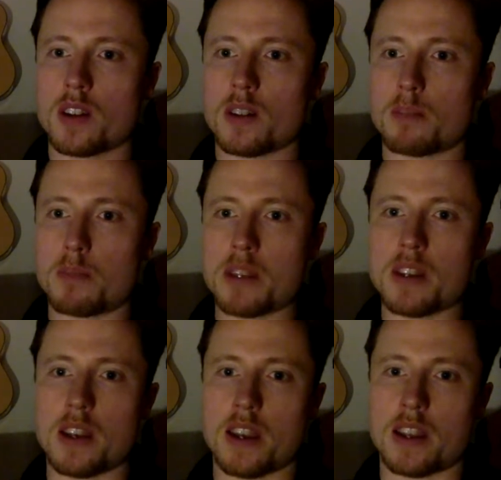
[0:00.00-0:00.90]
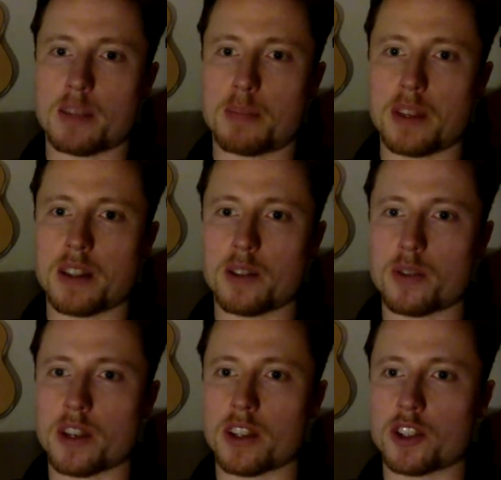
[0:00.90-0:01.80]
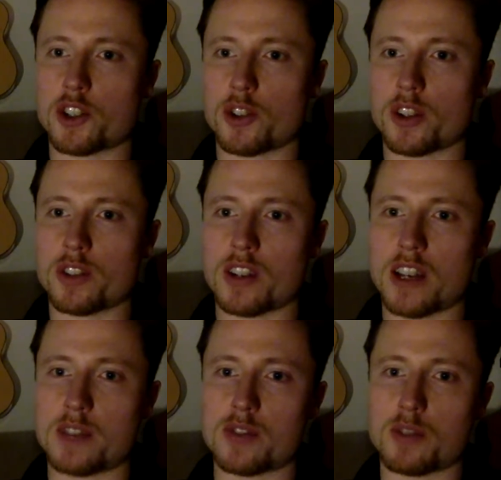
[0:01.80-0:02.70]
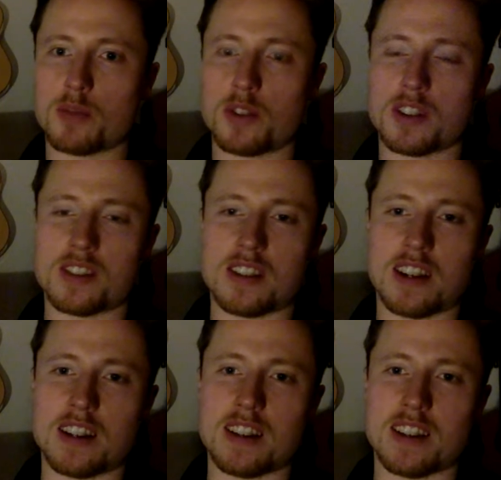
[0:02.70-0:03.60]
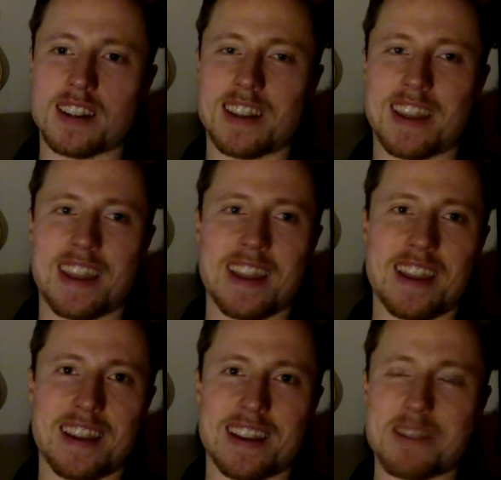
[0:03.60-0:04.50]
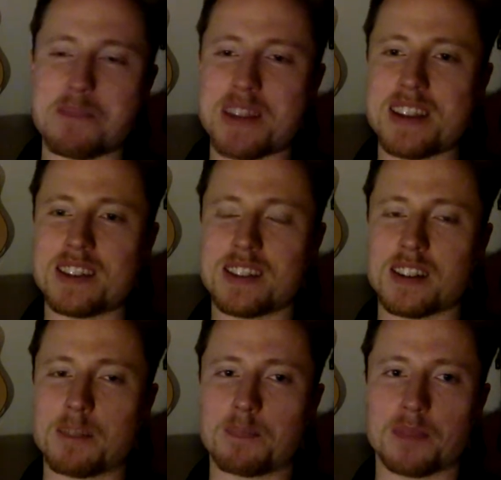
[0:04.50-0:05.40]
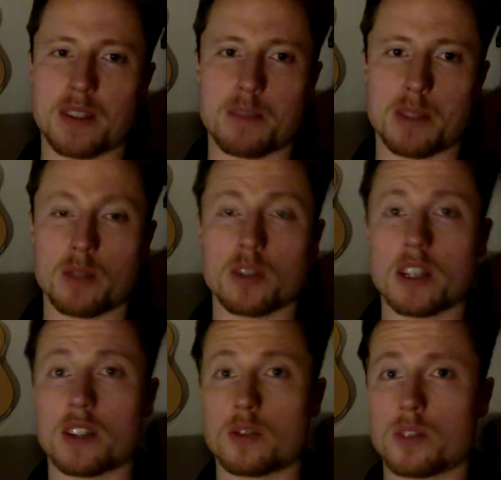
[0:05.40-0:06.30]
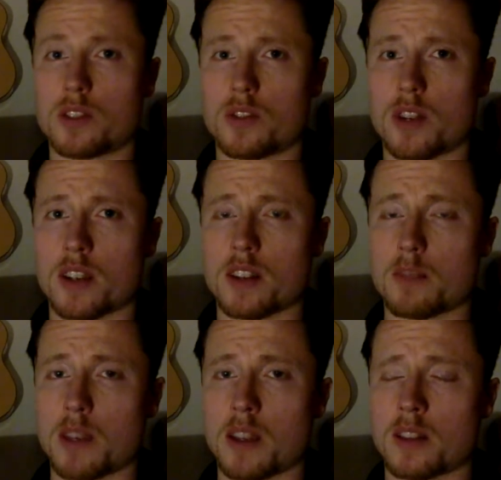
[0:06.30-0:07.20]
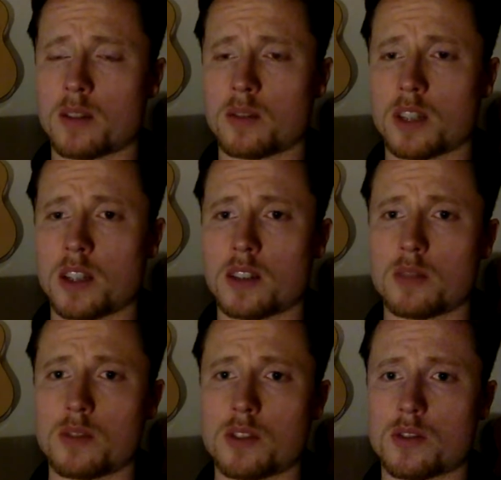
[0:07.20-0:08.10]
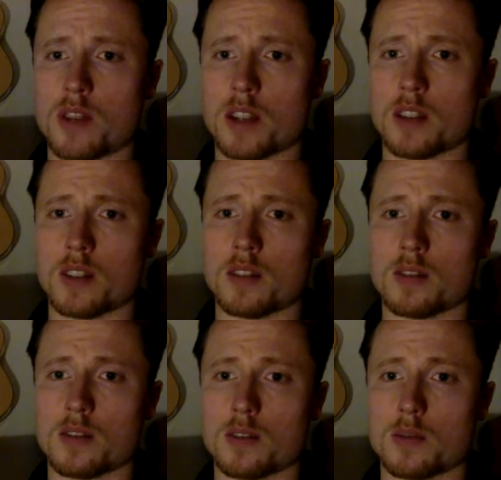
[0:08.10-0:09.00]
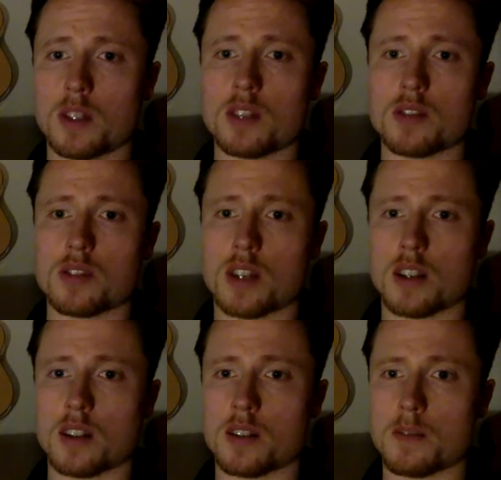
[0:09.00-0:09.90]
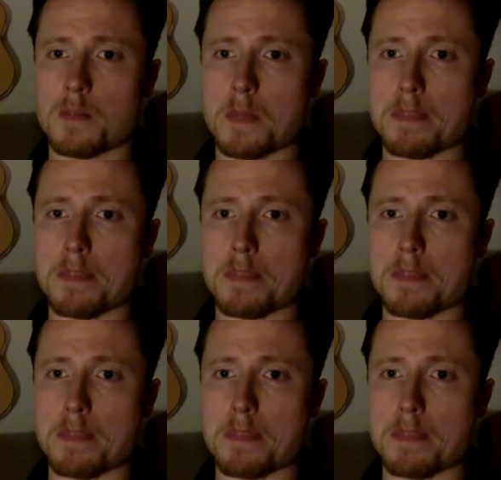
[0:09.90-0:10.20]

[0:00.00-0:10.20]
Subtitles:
Me and Pickle Rick enjoying your live stream during studying. Yeah, amazing. But don't get too distracted, man. Don't get too distracted. What are you studying?